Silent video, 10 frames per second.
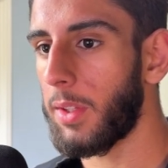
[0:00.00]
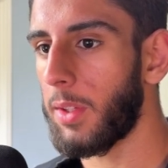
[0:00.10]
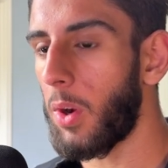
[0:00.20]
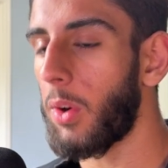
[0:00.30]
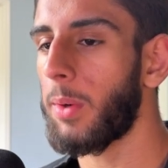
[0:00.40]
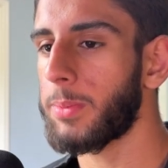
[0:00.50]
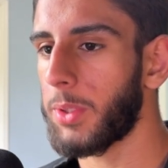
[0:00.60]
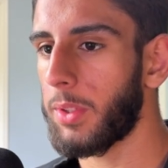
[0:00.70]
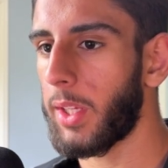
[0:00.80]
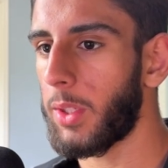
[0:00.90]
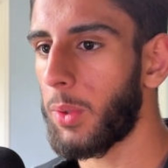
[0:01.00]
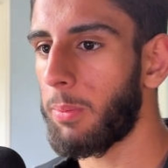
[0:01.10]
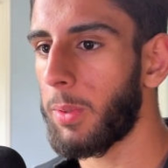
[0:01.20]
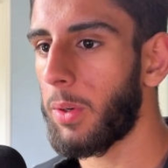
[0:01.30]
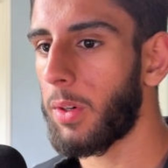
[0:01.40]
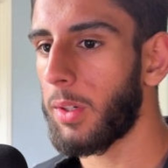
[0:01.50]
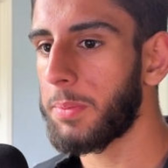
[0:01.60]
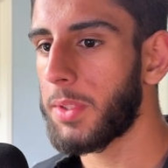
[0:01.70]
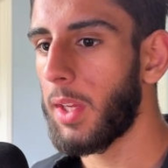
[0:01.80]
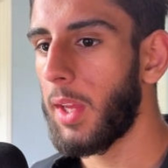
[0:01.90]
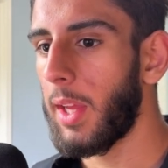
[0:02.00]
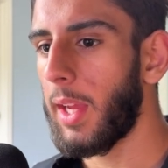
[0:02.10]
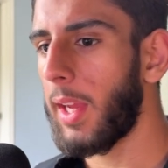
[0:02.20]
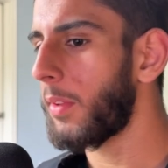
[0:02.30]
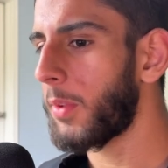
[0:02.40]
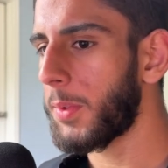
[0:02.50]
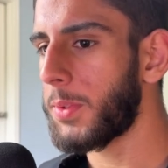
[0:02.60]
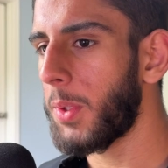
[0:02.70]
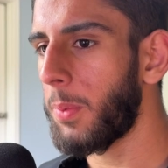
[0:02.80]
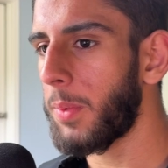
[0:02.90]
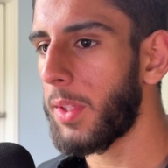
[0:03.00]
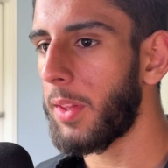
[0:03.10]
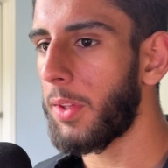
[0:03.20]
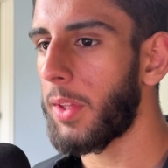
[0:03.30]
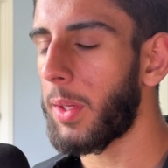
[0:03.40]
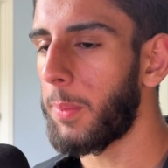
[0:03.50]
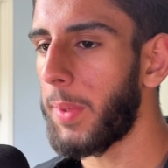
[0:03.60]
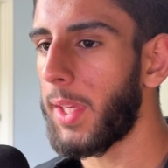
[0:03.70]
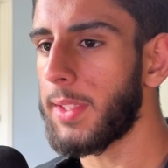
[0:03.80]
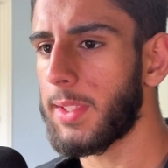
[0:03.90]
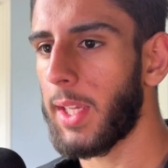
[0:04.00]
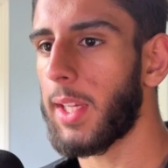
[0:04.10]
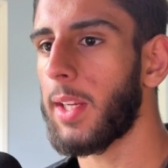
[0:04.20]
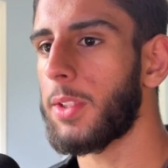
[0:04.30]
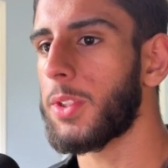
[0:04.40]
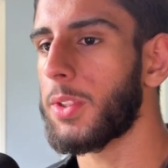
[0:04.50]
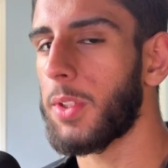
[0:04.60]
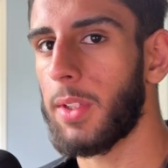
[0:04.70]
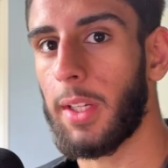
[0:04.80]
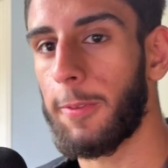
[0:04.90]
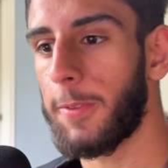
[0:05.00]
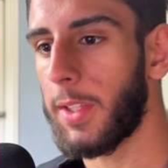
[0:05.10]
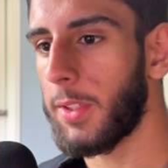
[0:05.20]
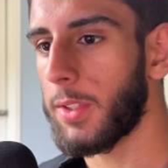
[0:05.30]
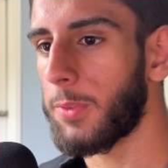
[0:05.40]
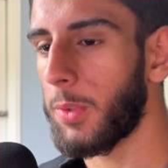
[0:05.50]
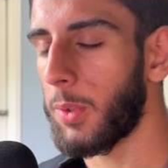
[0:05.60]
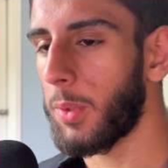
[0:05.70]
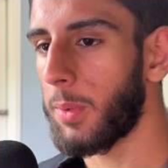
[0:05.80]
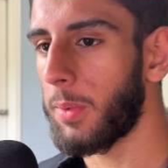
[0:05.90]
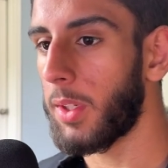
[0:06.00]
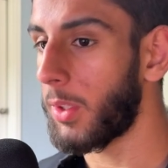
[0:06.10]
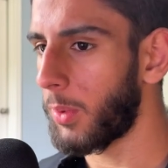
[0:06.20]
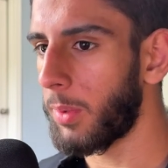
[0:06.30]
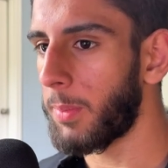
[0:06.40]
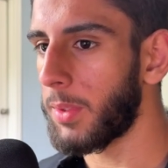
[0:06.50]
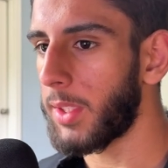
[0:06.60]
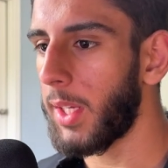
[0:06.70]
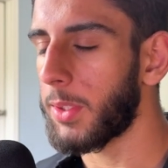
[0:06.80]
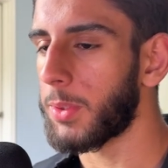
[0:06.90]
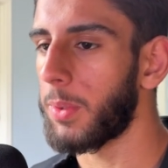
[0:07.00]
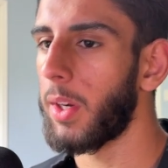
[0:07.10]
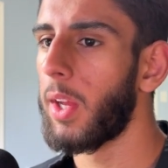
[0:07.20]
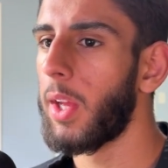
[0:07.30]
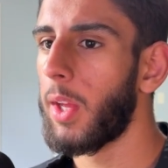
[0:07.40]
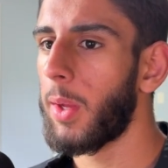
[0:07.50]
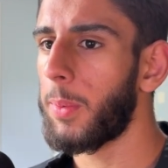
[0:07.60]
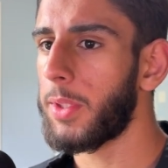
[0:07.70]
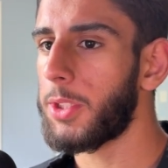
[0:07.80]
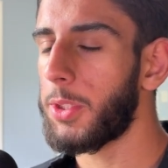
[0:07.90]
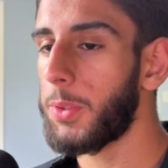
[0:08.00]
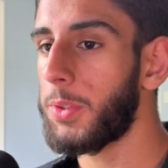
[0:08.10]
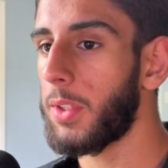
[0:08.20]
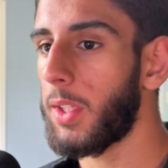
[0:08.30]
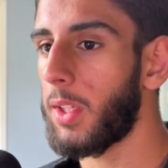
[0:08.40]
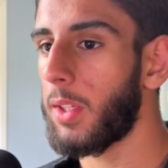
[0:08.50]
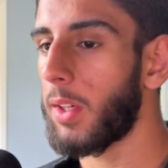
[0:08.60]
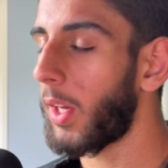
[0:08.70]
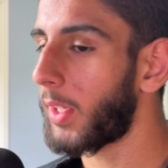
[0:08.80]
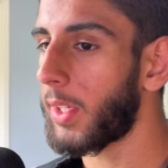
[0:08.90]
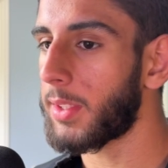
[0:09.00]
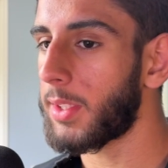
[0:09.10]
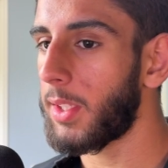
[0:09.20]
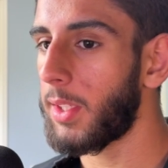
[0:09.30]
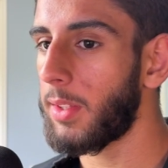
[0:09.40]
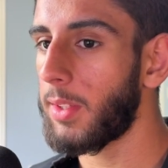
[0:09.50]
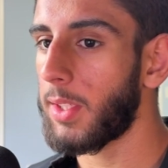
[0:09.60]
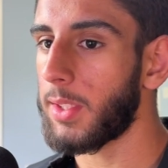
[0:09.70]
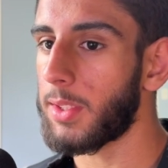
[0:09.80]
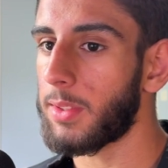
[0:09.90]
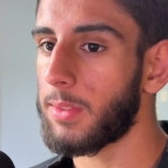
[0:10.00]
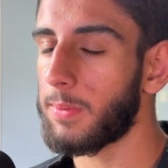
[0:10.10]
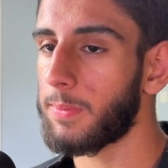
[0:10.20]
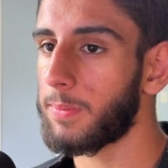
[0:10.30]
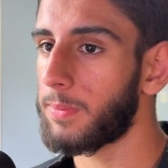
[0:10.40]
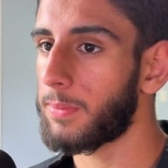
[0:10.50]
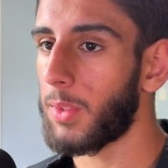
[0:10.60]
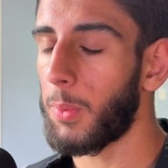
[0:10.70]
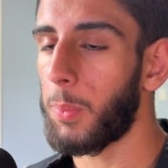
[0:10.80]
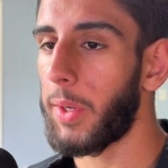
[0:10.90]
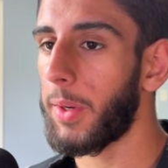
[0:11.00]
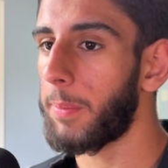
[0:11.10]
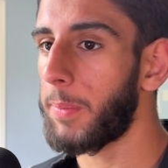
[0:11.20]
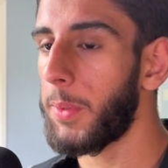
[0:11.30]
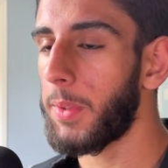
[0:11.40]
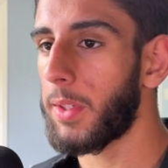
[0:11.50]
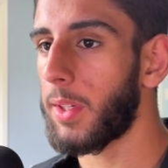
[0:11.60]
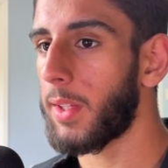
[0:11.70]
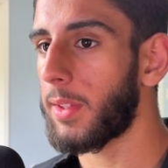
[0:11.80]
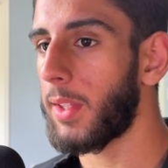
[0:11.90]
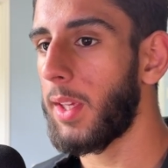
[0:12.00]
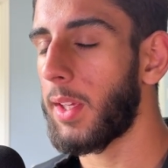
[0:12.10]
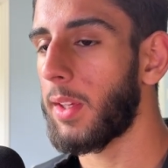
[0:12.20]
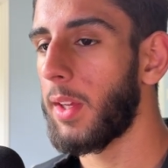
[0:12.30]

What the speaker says: arms look like normal arms, and those don't really look like wings. They kind of just look like feathers for a normal dinosaur, which usually, I guess, in this weird Mutodon thing,